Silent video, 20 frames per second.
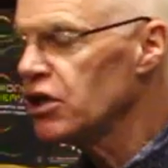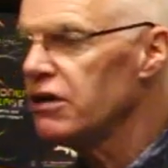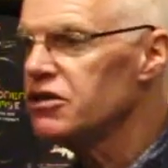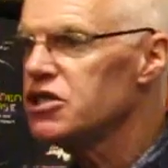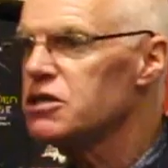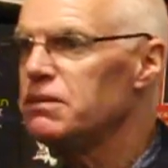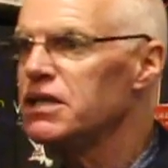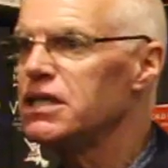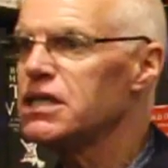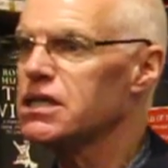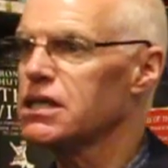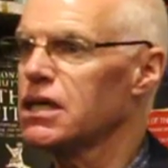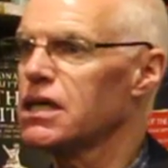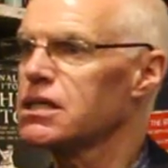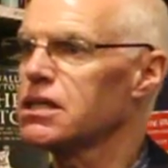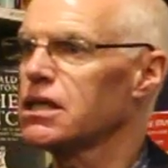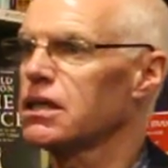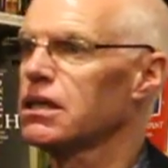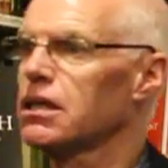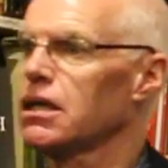going to be
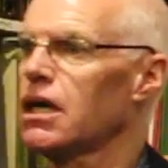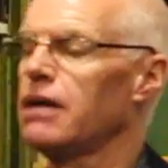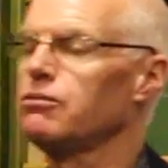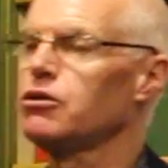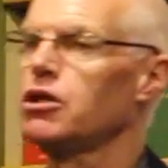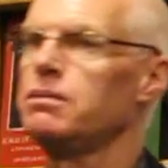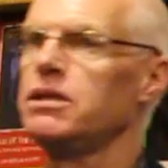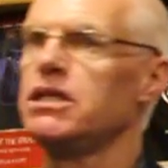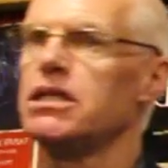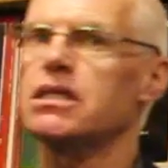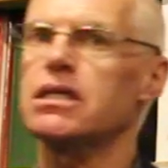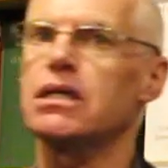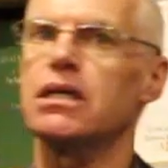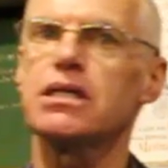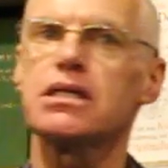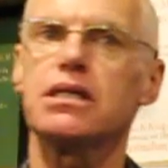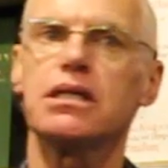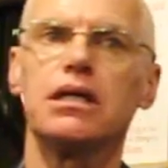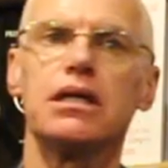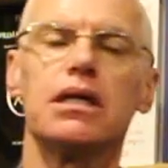discussing. I'm going to be
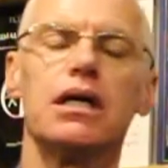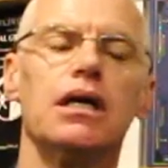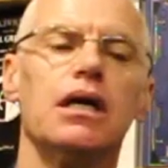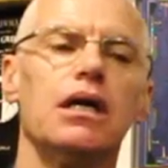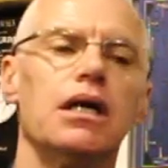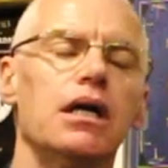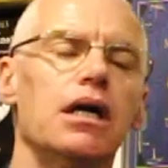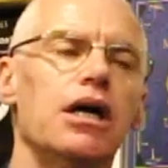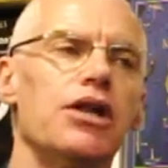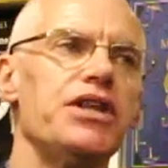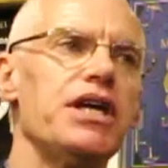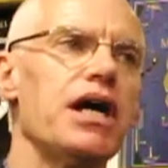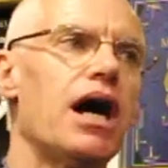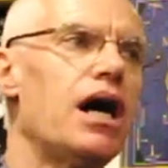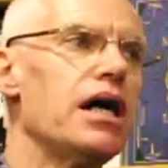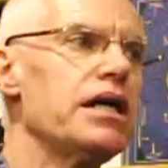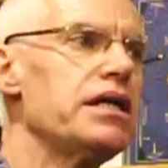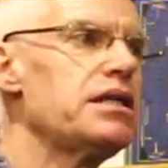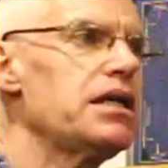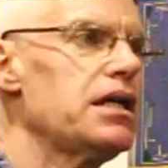discussing the
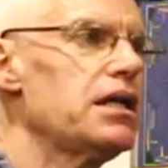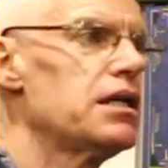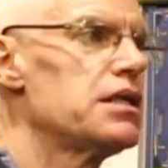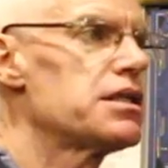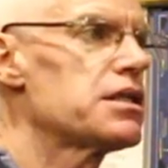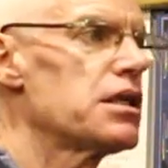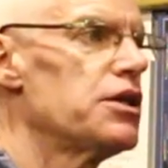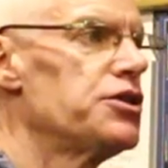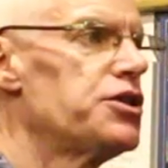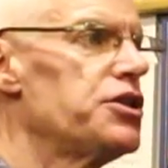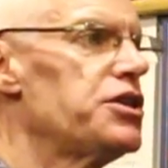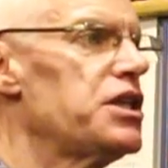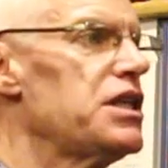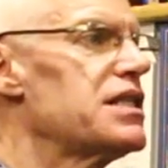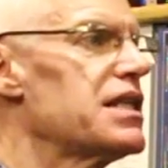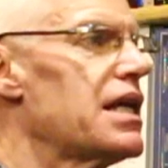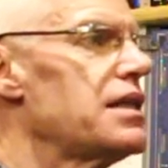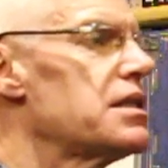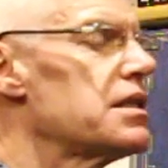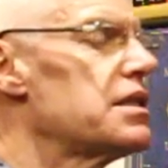ideas that
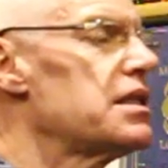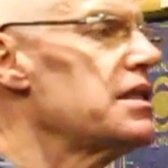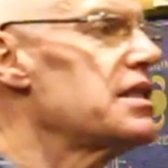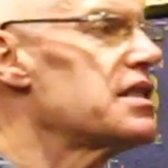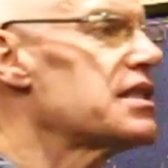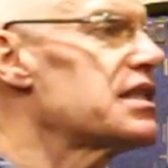these entities